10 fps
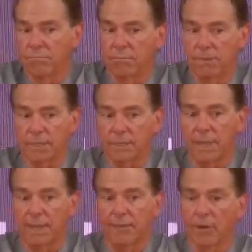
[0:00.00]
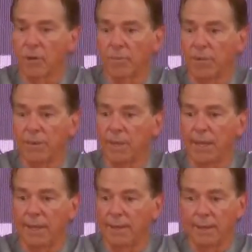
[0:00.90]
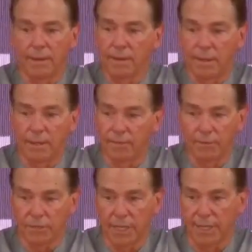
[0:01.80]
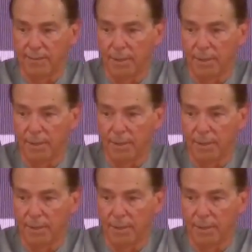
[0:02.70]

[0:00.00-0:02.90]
it's not even going to be the end in the first game.